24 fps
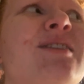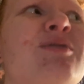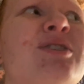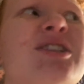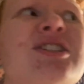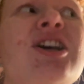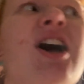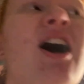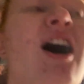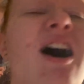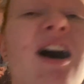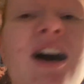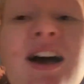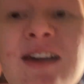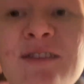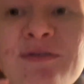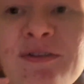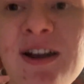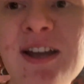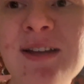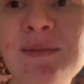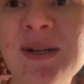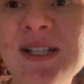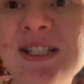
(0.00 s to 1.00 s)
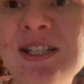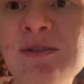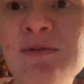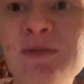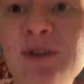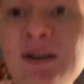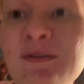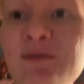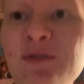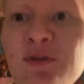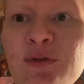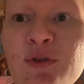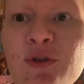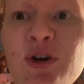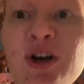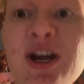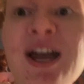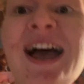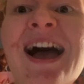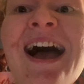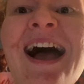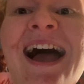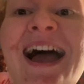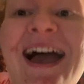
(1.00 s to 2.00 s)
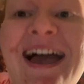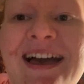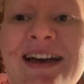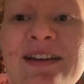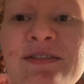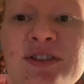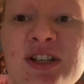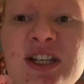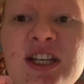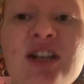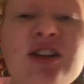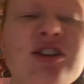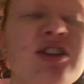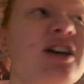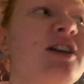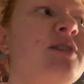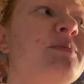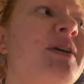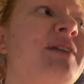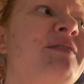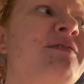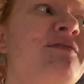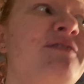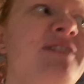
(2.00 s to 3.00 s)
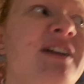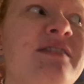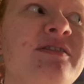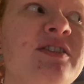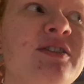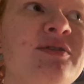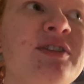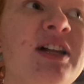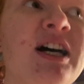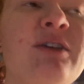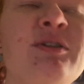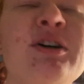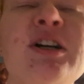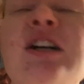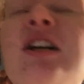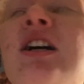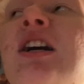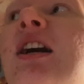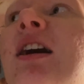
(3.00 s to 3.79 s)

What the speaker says: which I find myself grateful for every year. They're my favorite flower.